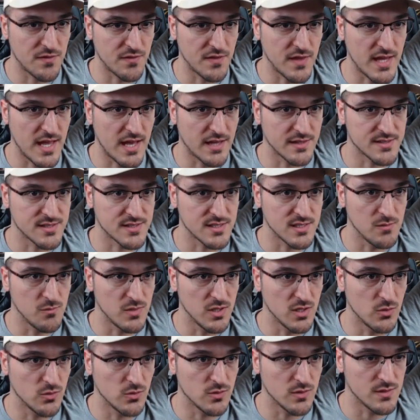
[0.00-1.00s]
they had
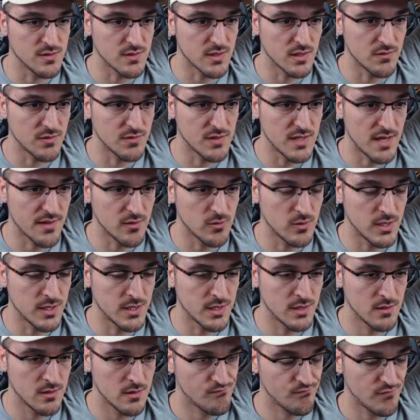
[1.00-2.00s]
Symbiote instead of the other one.